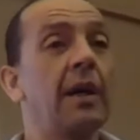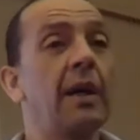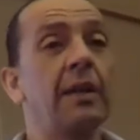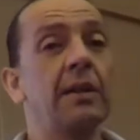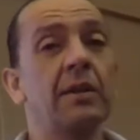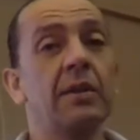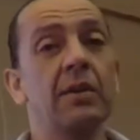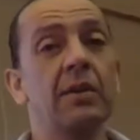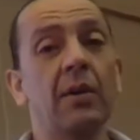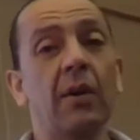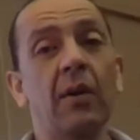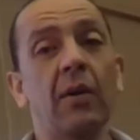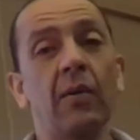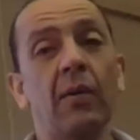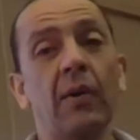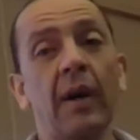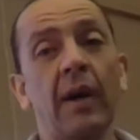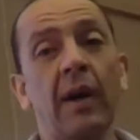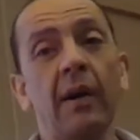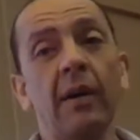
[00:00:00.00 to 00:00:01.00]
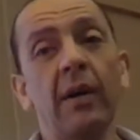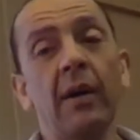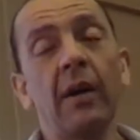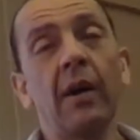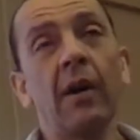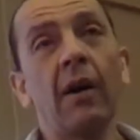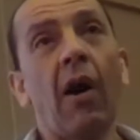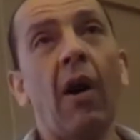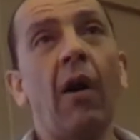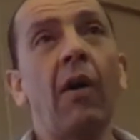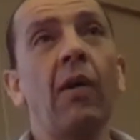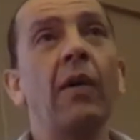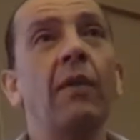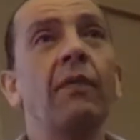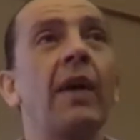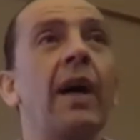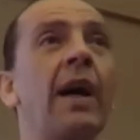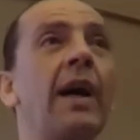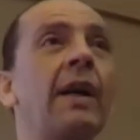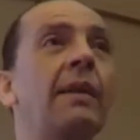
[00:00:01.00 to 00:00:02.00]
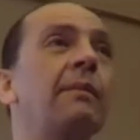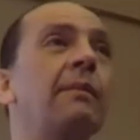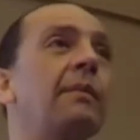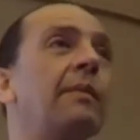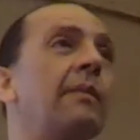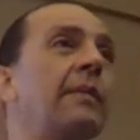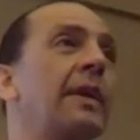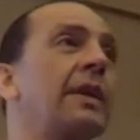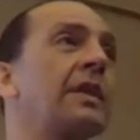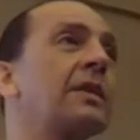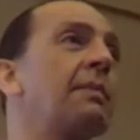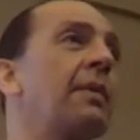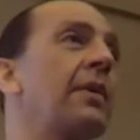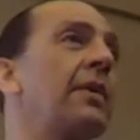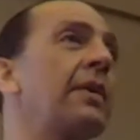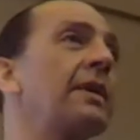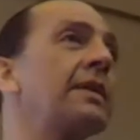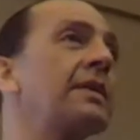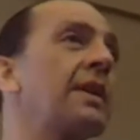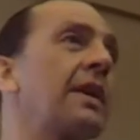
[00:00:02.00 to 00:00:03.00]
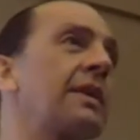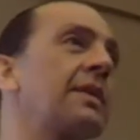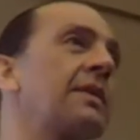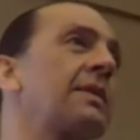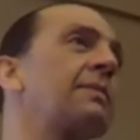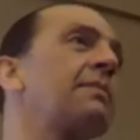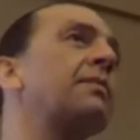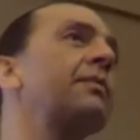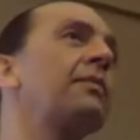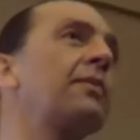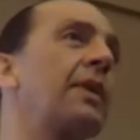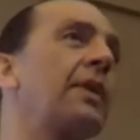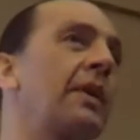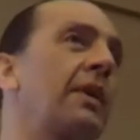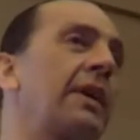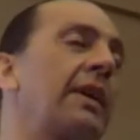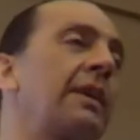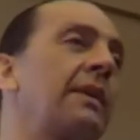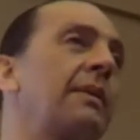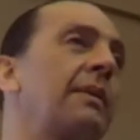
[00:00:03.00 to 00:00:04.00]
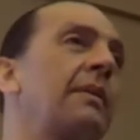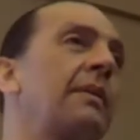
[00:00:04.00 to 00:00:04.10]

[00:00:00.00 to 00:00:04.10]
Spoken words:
And so all of that experience has really